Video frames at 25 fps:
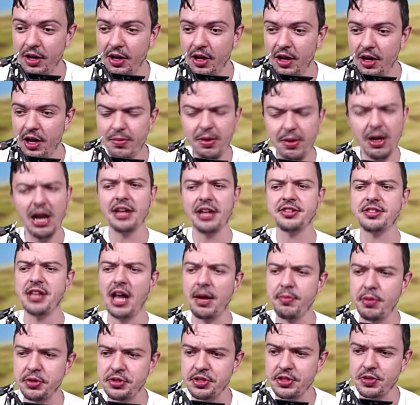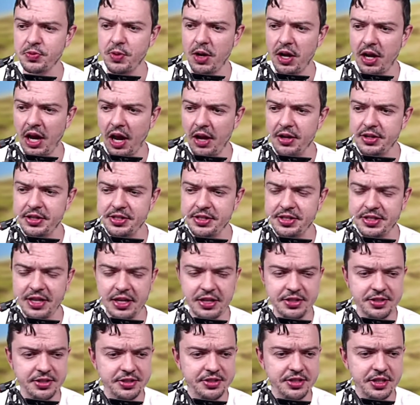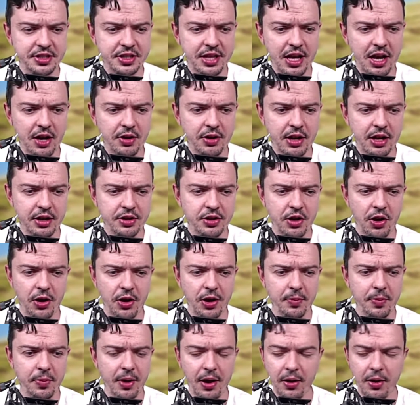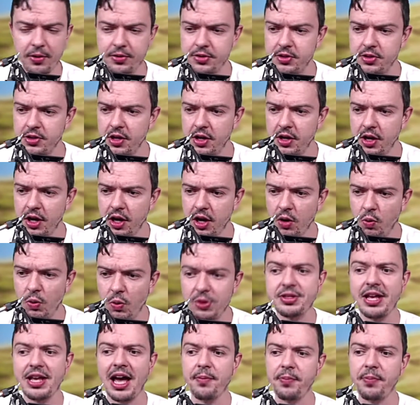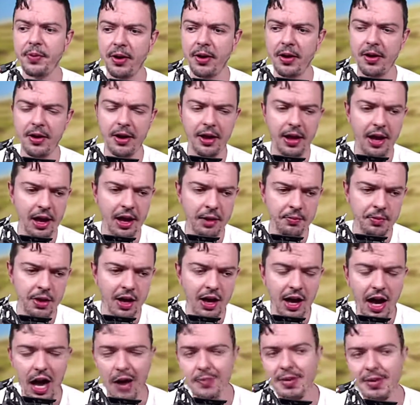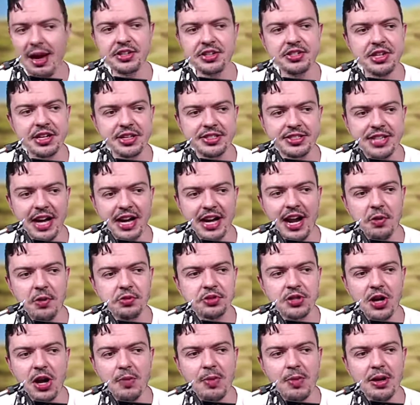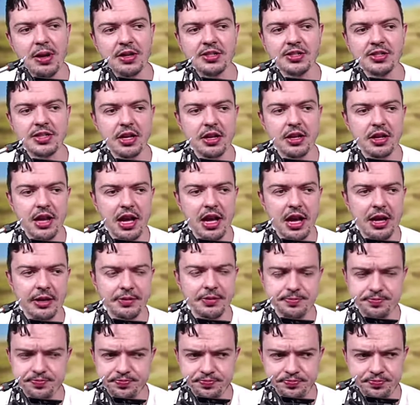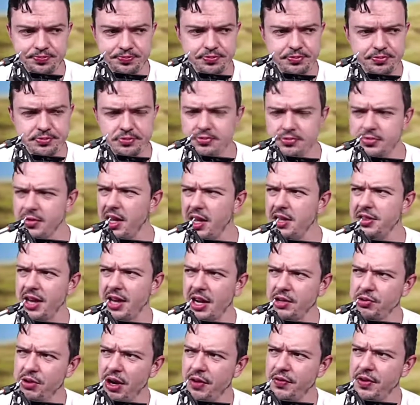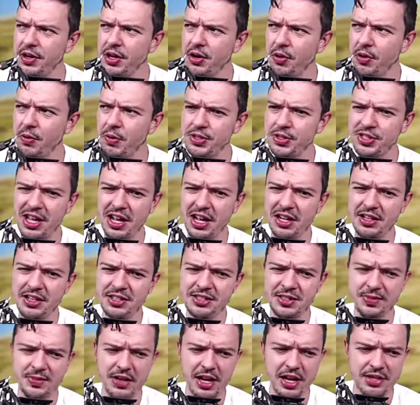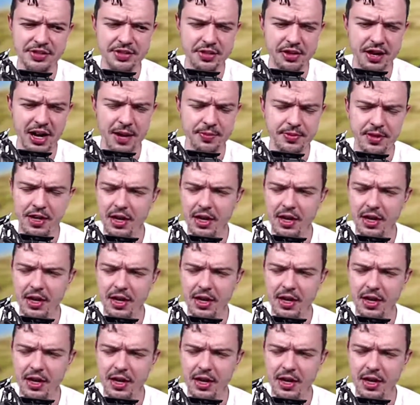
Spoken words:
But like I said, I mostly just want to kind of discuss and sit down and talk about what's happening in the game. I'm actually excited. I was talking about this the other day. That video was something I scrapped.